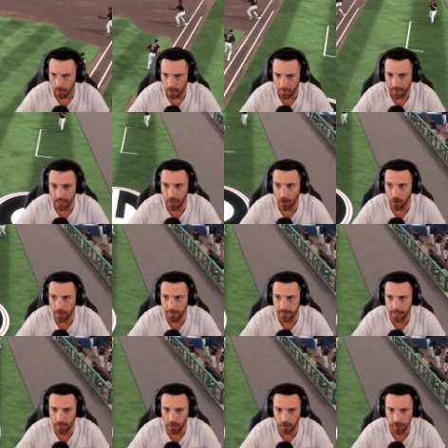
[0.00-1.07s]
I mean, it already
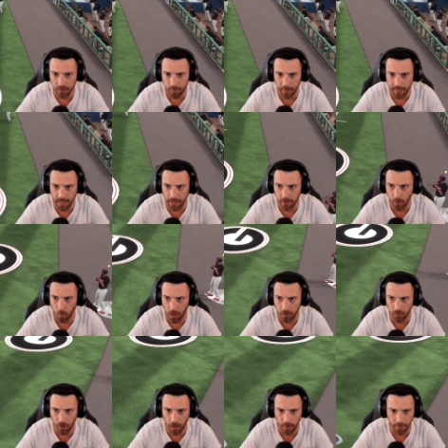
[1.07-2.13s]
did hurt us by getting the one
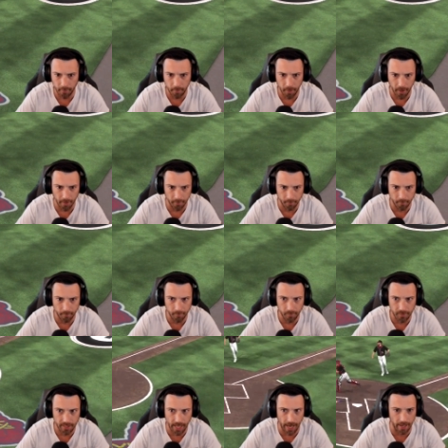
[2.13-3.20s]
run, but
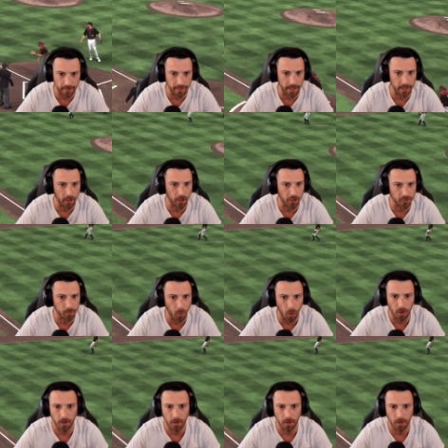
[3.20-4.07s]
can't let it hurt us more.